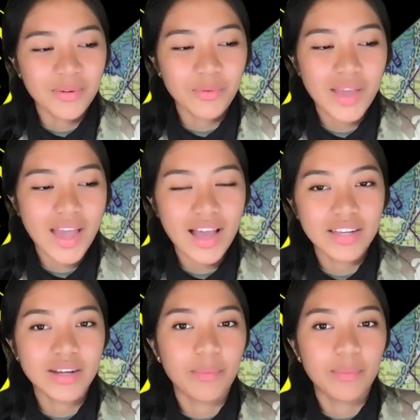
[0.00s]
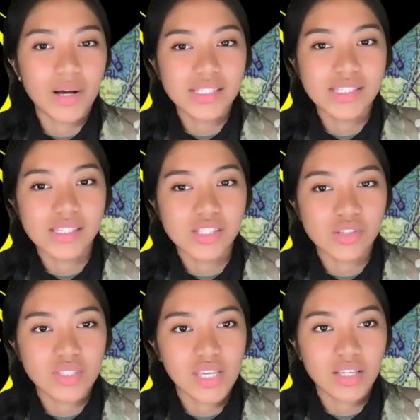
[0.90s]
We had buses
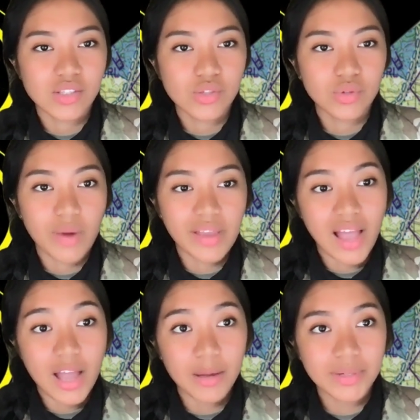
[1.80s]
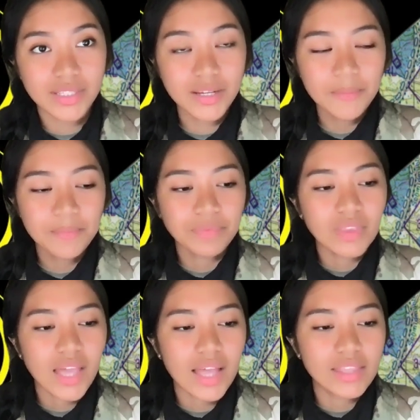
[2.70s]
to take us to Red Diamond.
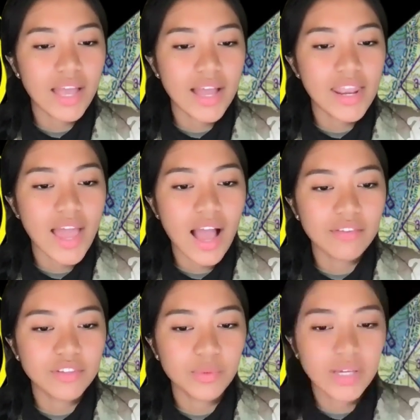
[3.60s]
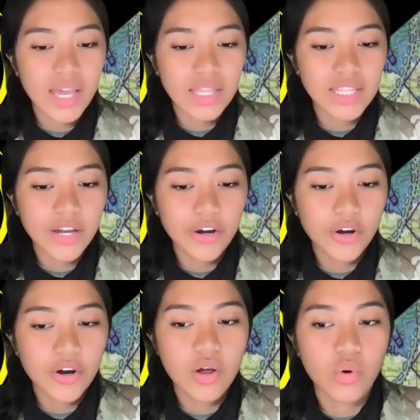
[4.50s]
And then after we get
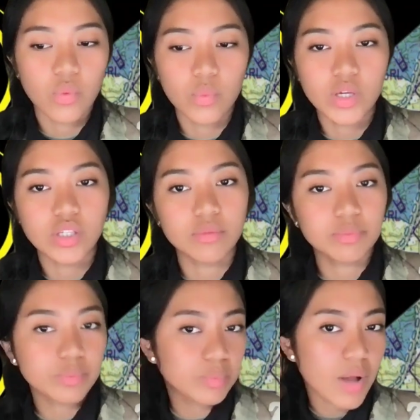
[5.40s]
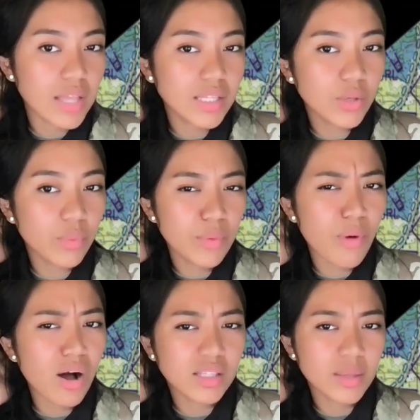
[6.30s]
there, I think we
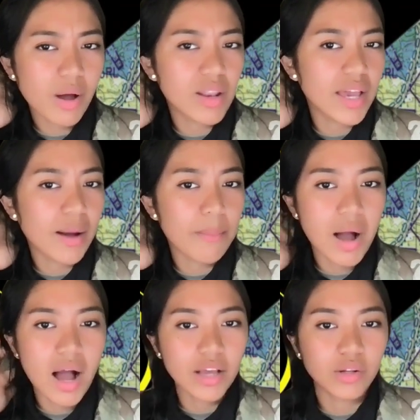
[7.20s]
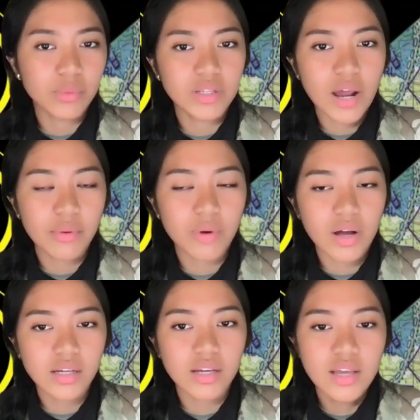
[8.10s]
walked about like a mile with our
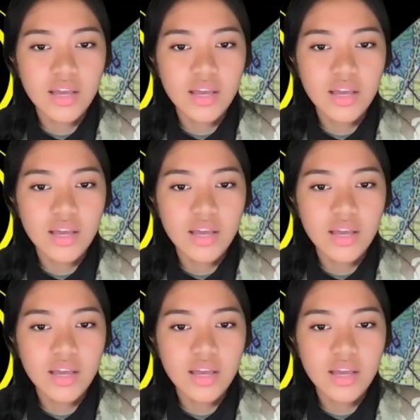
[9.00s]
ruck.